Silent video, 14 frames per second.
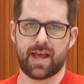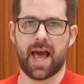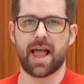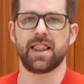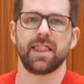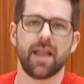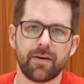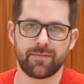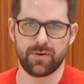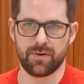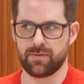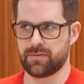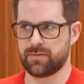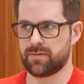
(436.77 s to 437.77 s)
I love
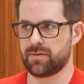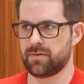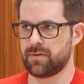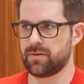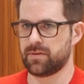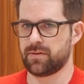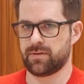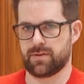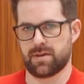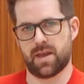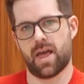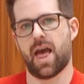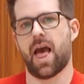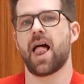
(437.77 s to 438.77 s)
you.
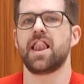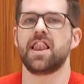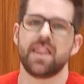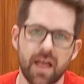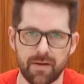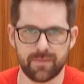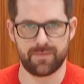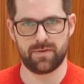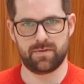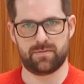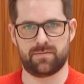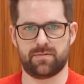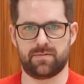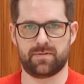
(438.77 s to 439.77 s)
I love you.
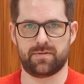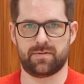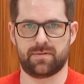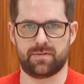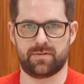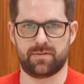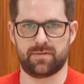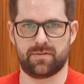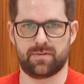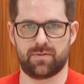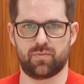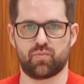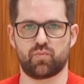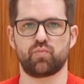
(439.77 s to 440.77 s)

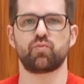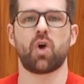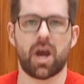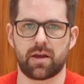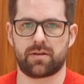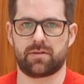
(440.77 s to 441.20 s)
Mwah.